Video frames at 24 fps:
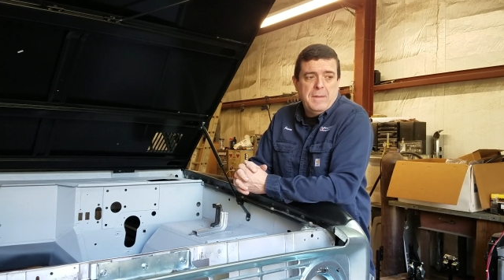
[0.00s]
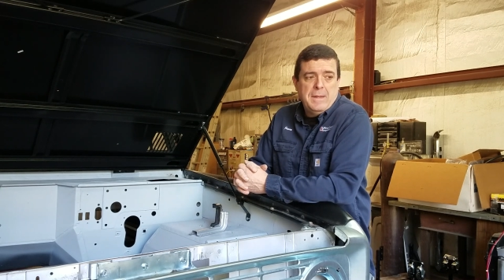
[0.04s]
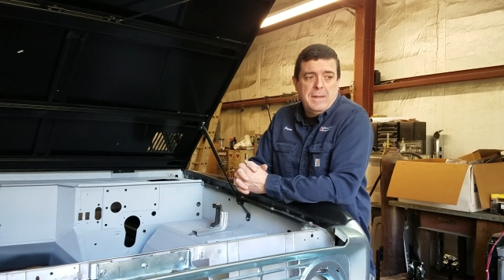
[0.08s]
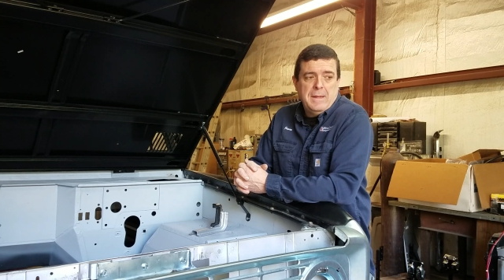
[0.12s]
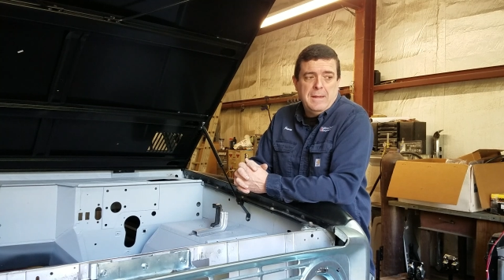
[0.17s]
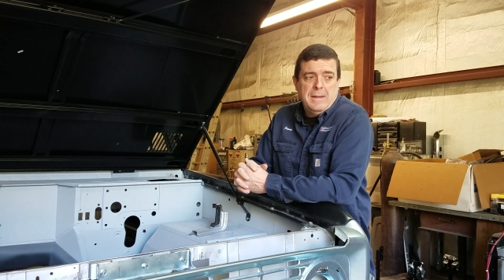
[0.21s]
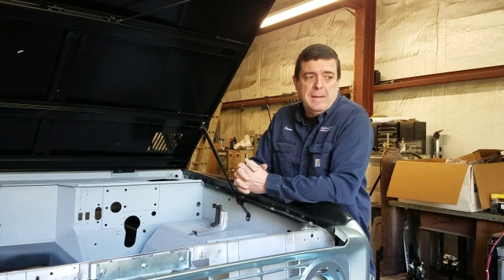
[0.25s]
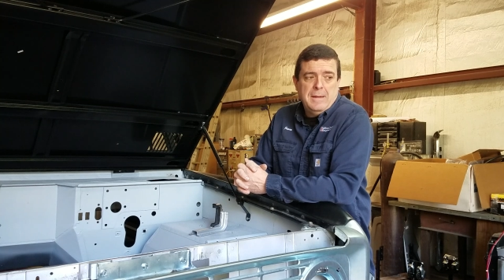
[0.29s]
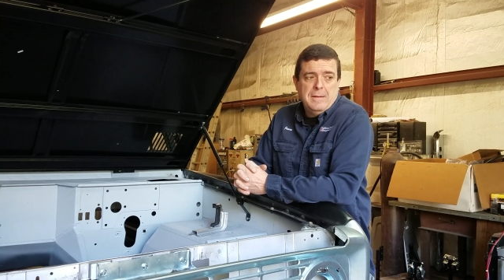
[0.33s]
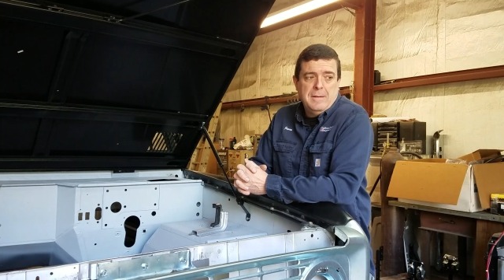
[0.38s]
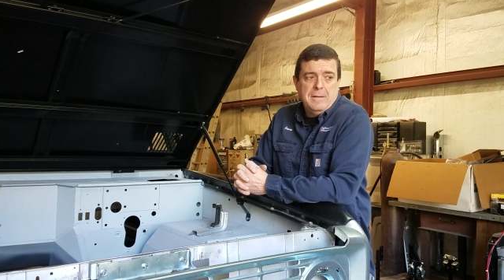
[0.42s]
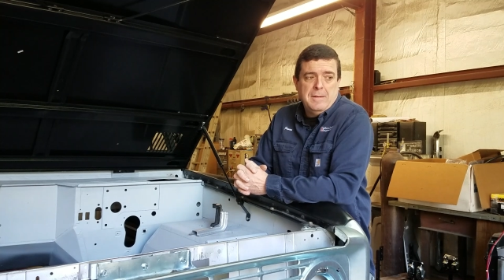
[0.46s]

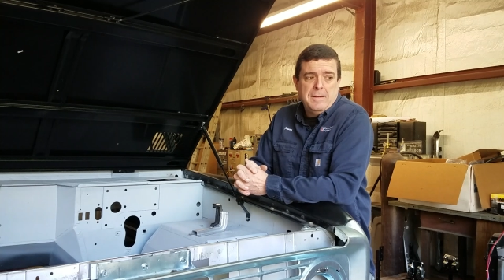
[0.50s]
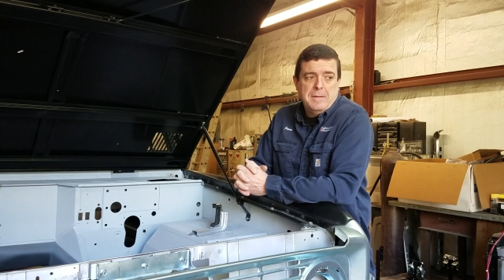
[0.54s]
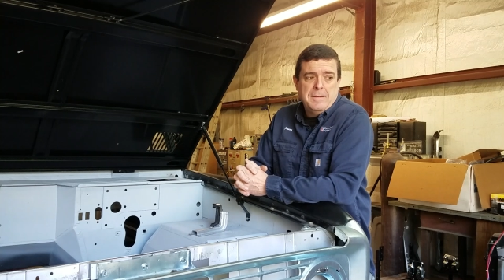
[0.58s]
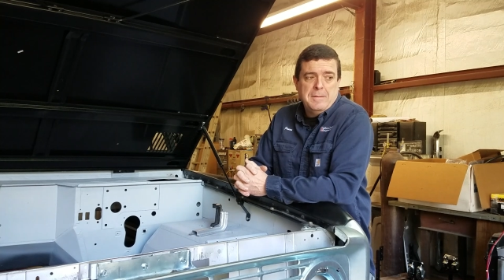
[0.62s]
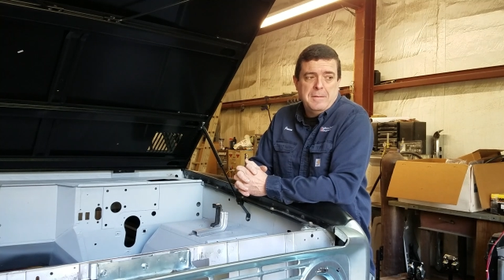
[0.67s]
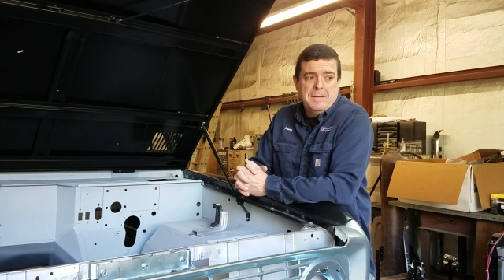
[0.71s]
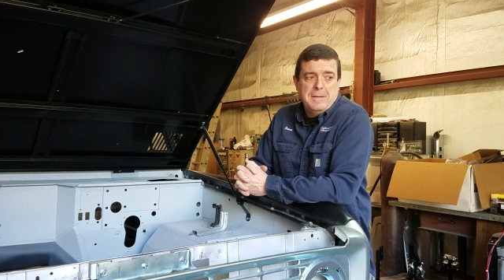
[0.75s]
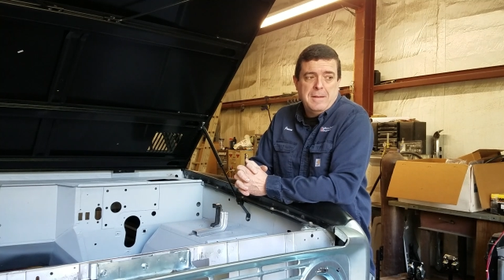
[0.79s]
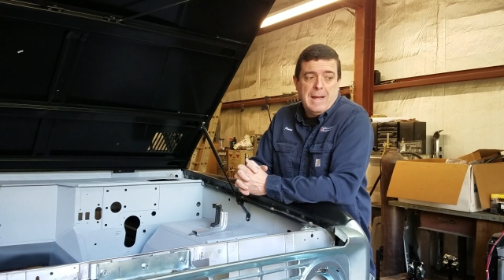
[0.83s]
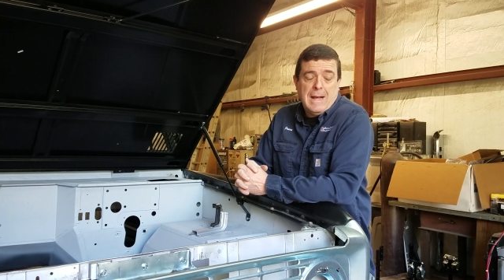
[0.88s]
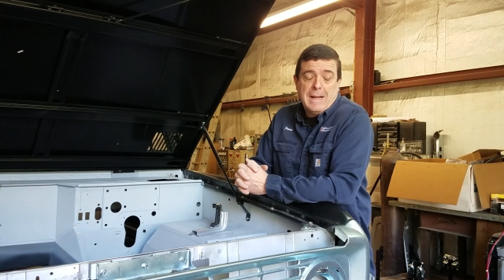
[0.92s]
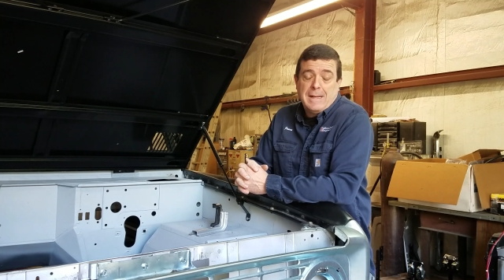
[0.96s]
and
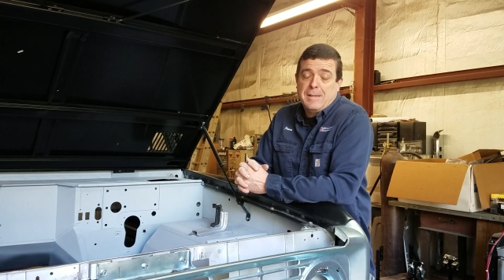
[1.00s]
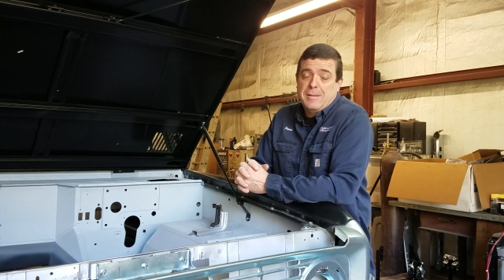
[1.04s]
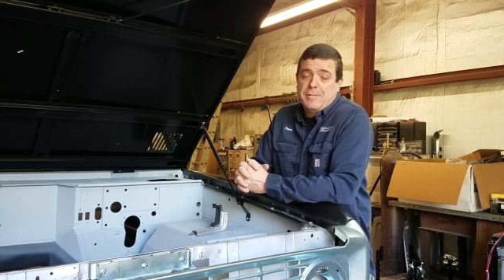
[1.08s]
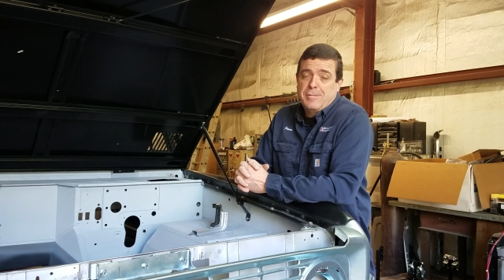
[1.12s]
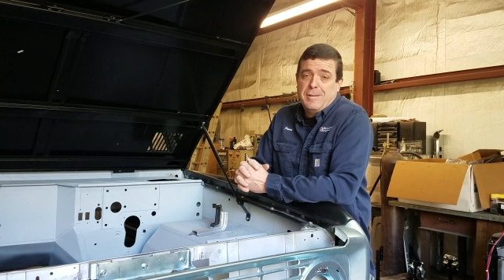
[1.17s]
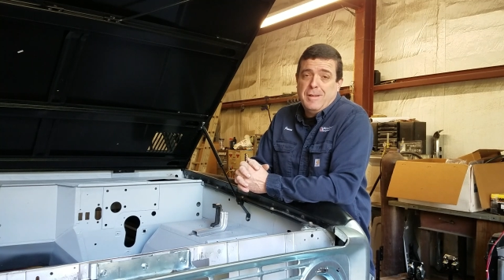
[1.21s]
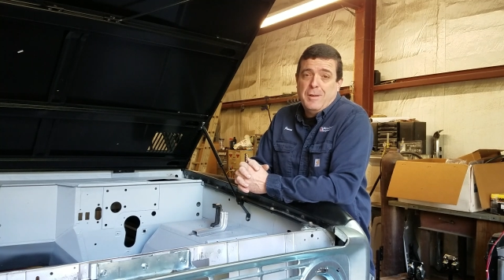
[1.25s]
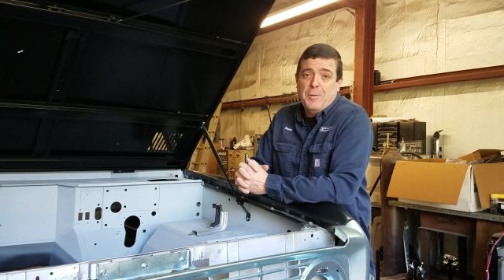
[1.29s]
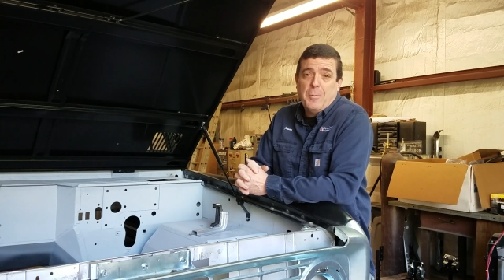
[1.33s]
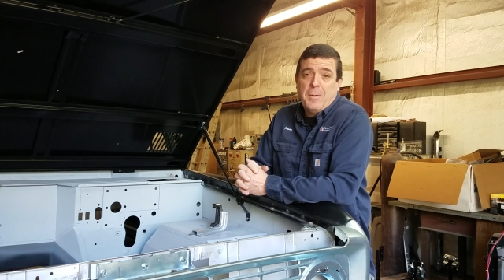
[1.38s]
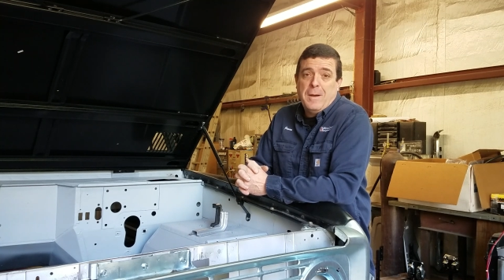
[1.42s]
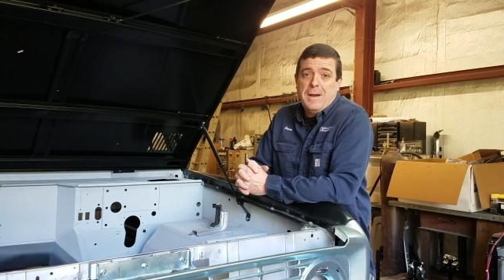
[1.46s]
I could
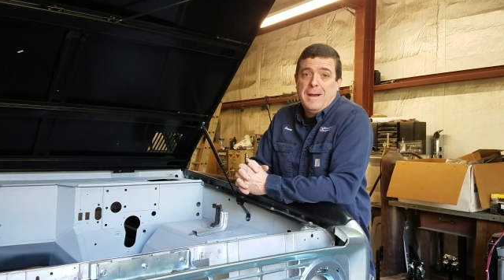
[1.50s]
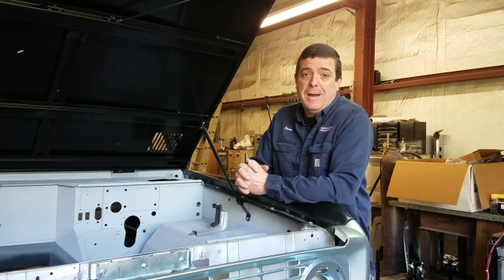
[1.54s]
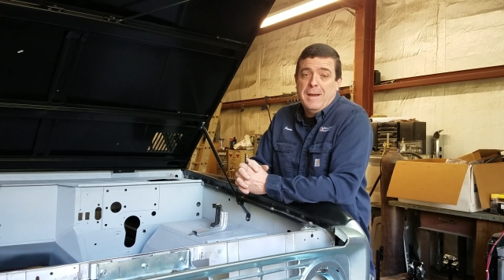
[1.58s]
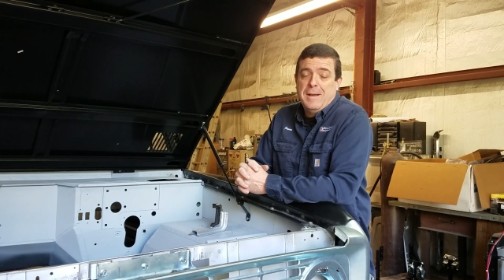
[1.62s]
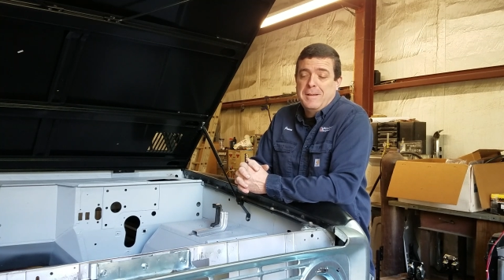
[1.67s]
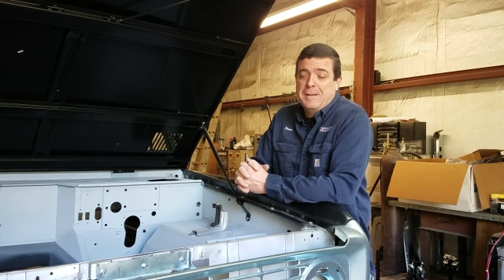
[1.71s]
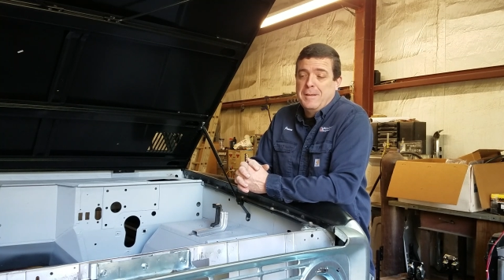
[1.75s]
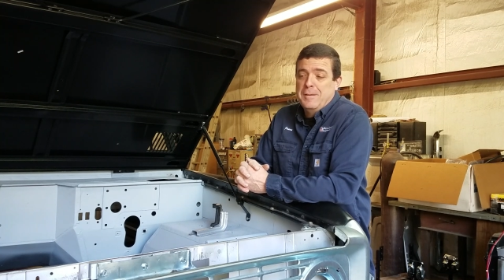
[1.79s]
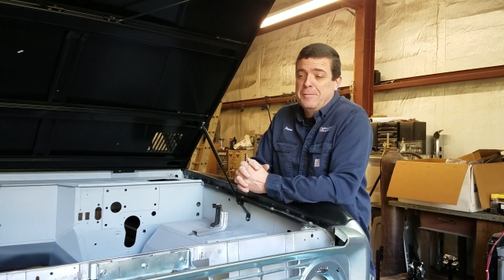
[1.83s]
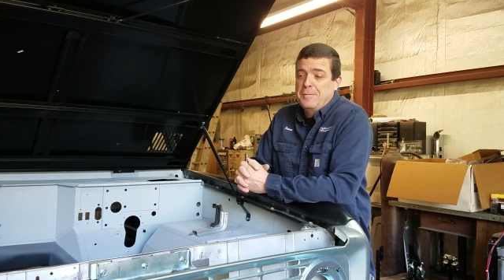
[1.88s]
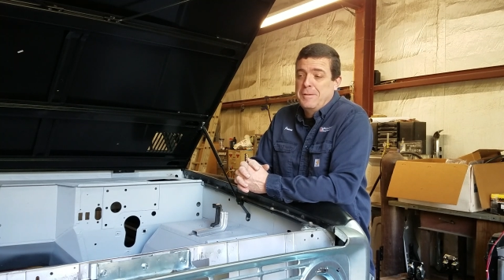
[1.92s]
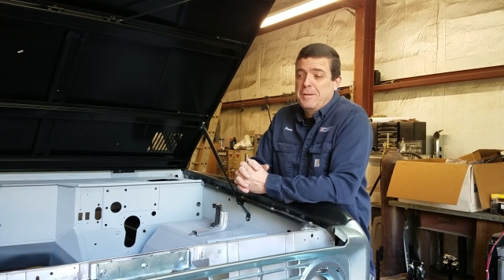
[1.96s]
see why,
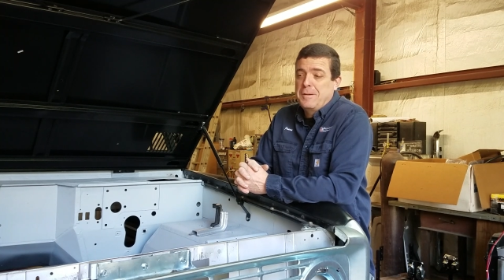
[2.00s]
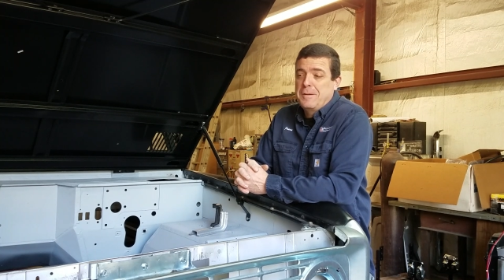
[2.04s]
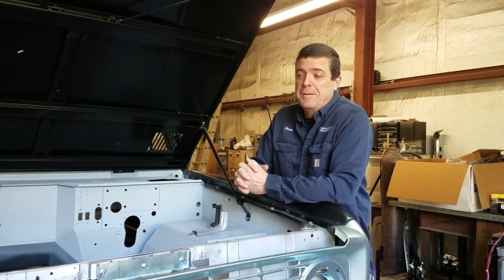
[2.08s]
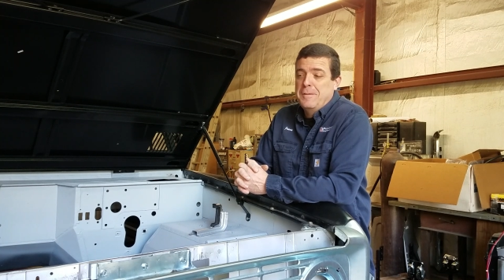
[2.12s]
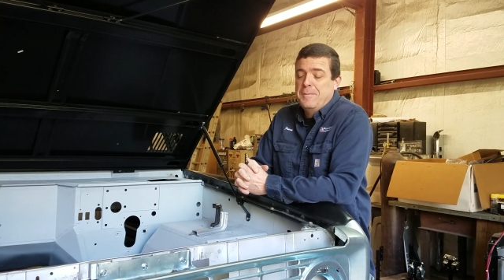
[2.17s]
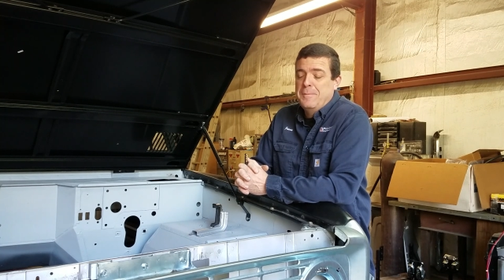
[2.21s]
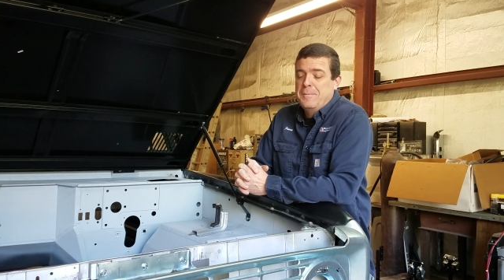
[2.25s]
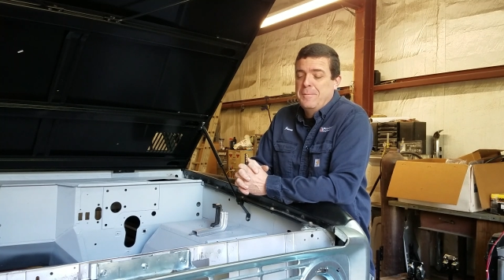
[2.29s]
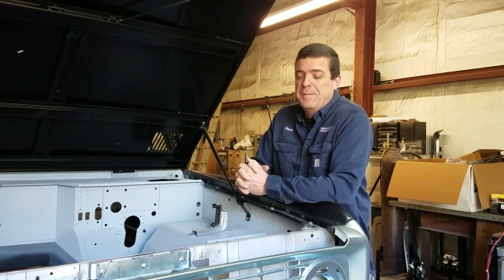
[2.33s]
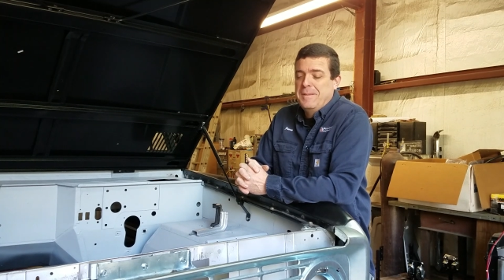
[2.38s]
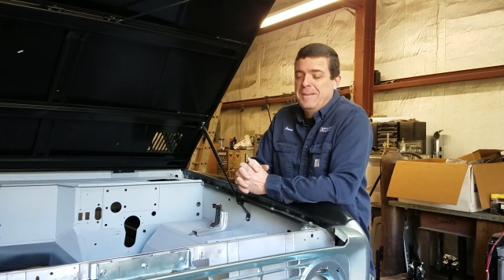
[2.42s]
because they're